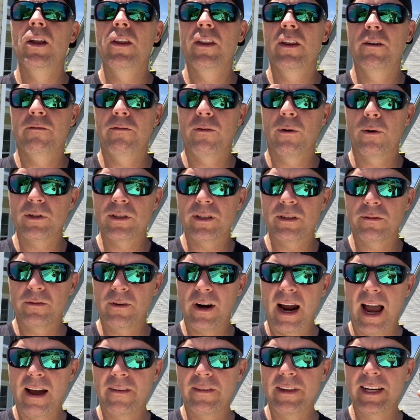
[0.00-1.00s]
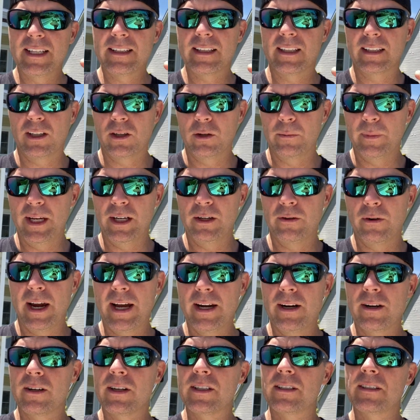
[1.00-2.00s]
the force of gravity is a little bit
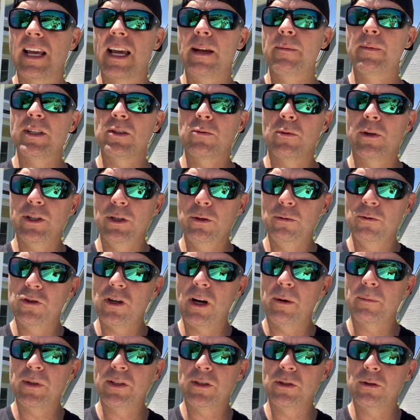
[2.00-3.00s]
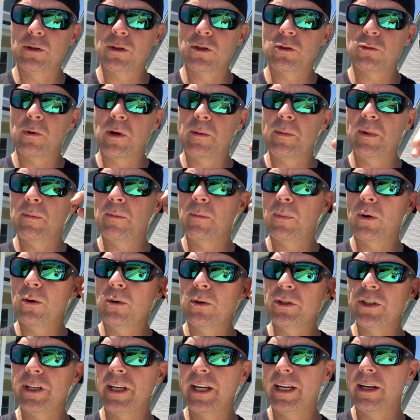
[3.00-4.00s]
greater, the same as when you jump into a swimming
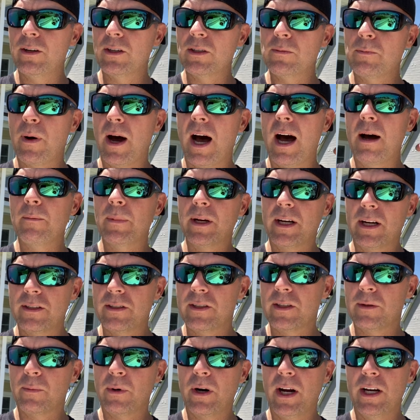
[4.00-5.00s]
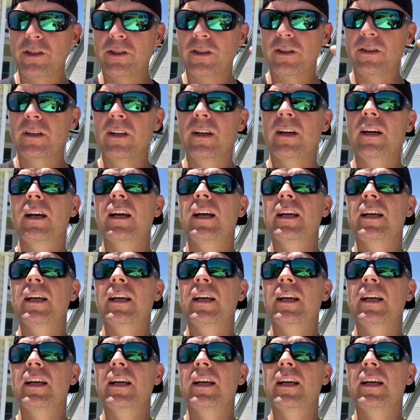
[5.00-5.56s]
pool and your ears pop because of the pressure.